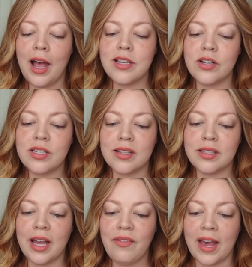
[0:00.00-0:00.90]
As her son's
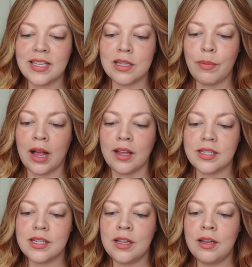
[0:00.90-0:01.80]
life hangs in the
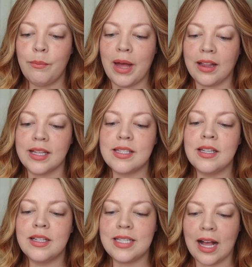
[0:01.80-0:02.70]
balance,
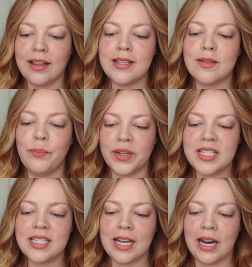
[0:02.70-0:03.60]
balance Dallas
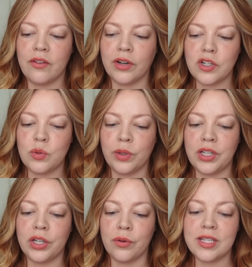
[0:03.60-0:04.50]
must decide how far she's
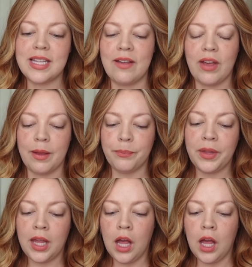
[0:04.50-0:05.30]
willing to go to save him.